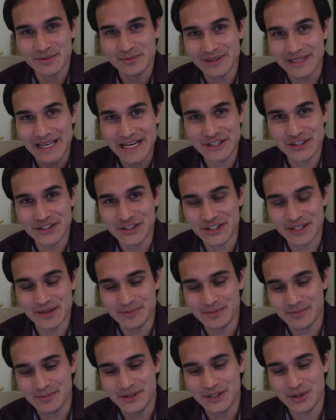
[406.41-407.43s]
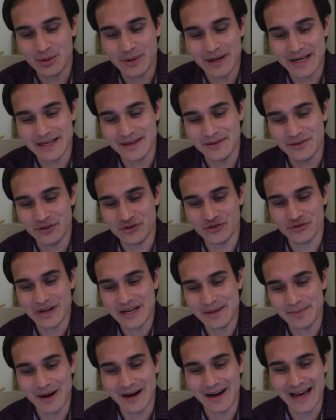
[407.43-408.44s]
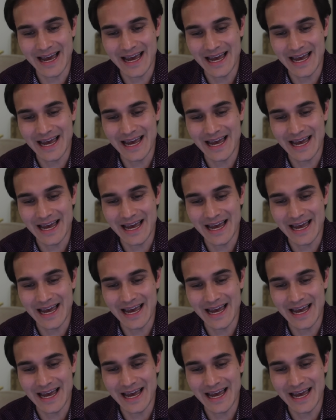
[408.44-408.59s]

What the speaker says: and relationship between the dreamer